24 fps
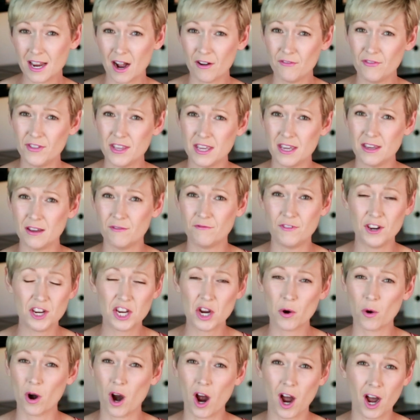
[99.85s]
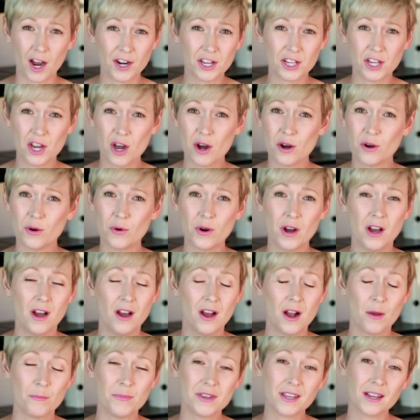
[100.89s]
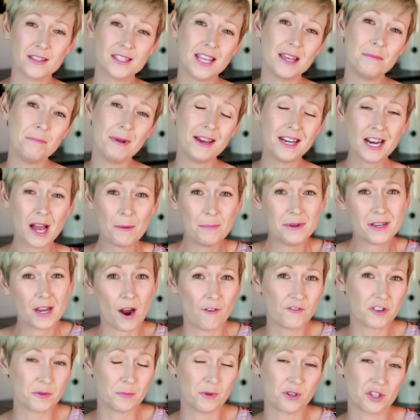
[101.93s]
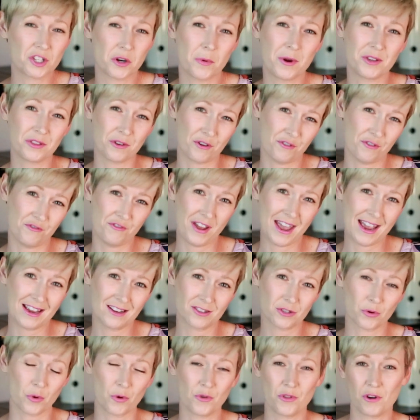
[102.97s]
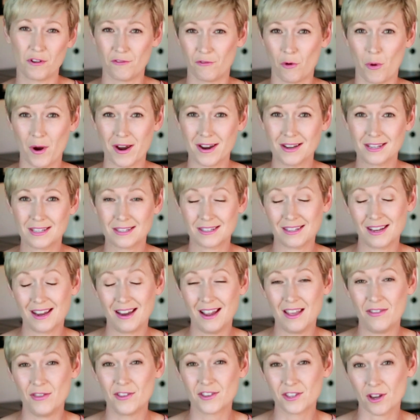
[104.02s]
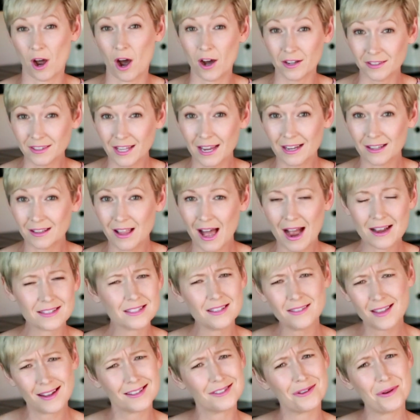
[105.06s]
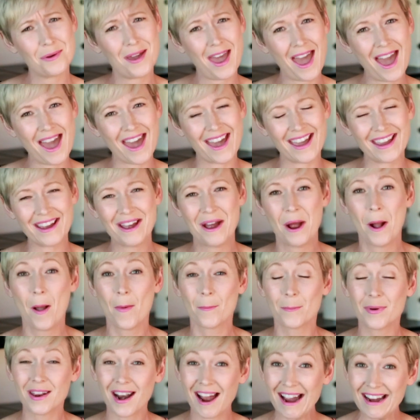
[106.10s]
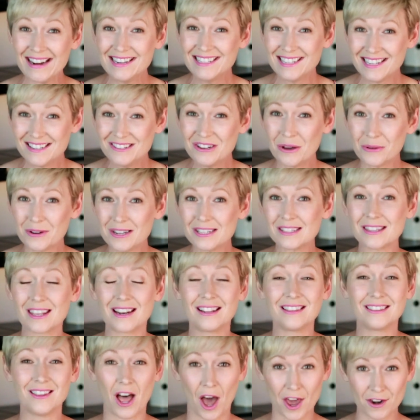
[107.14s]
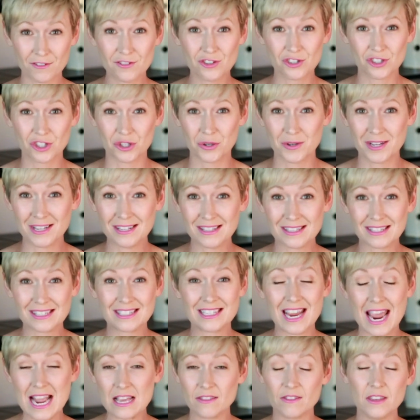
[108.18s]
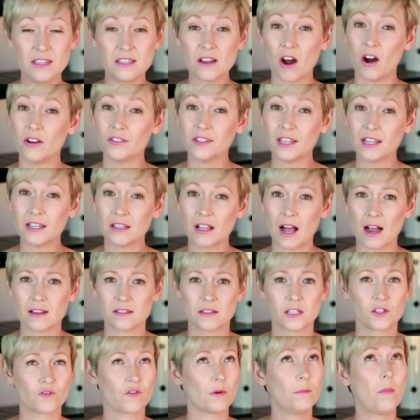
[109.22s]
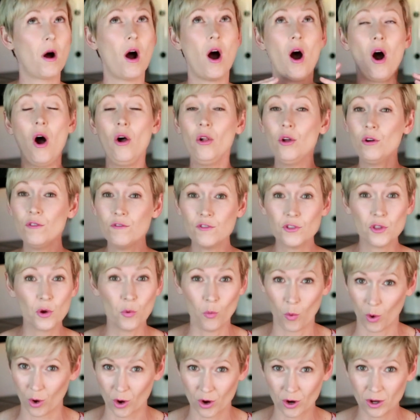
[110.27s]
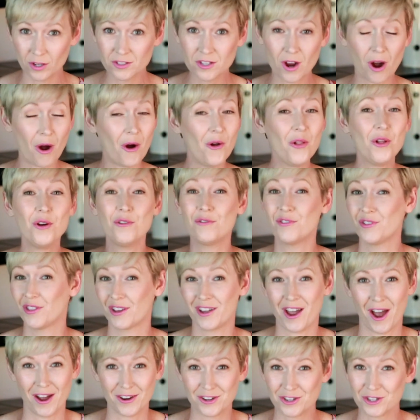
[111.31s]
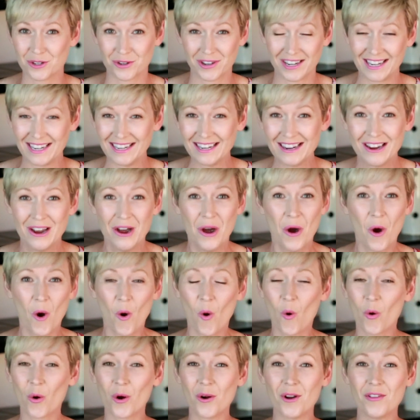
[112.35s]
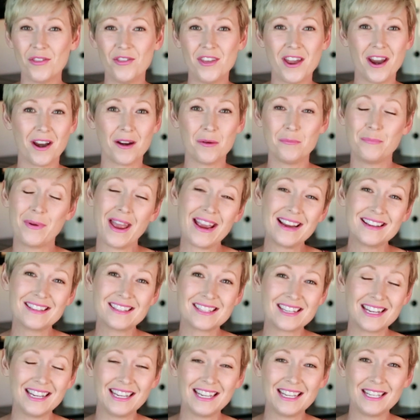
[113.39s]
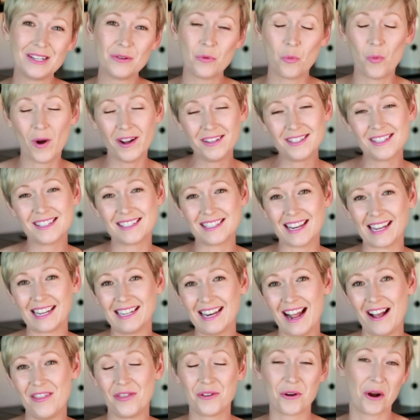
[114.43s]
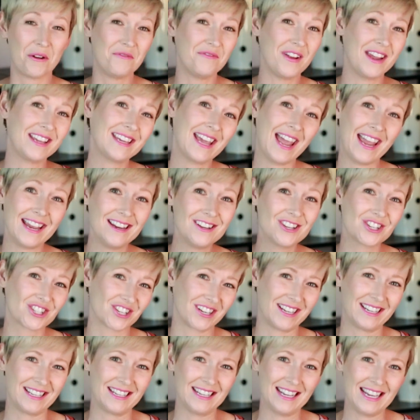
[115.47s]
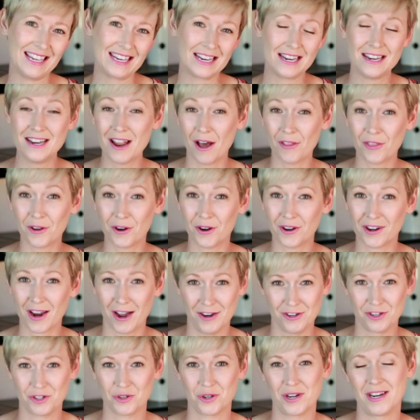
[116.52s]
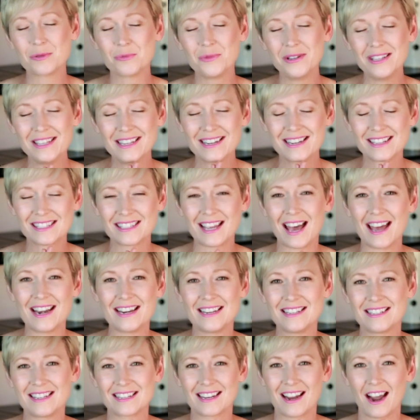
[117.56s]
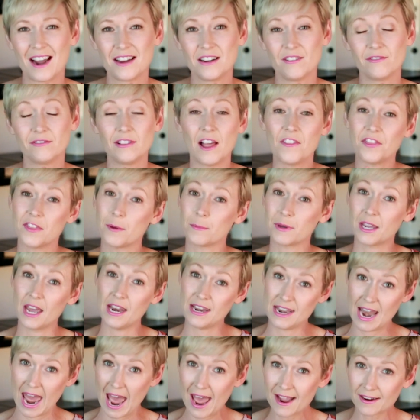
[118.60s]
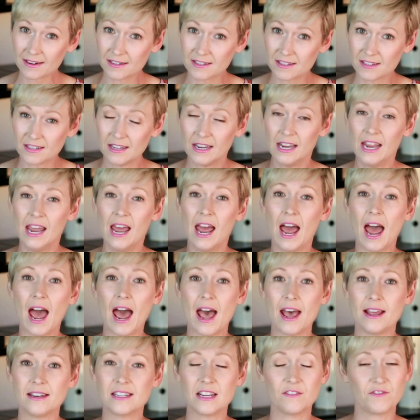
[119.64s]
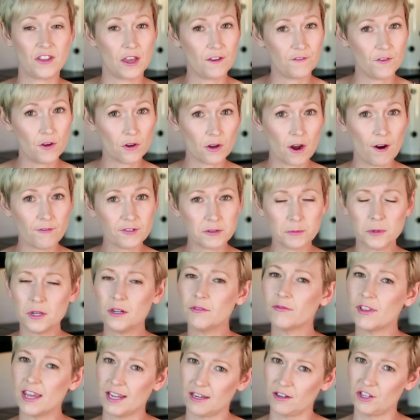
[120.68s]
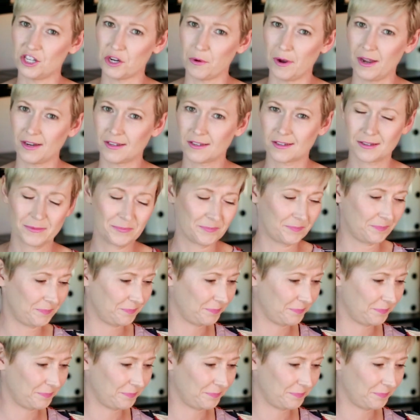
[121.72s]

of the video or audio because they may not be comfortable showing their face or their voice in this online class, and that's okay. But I did notice that a lot of students take these online classes from all over the world, all over the country, or they're based in one state and they're on vacation in another country. So it's really exciting to kind of let them connect, and if they feel comfortable, they can do it.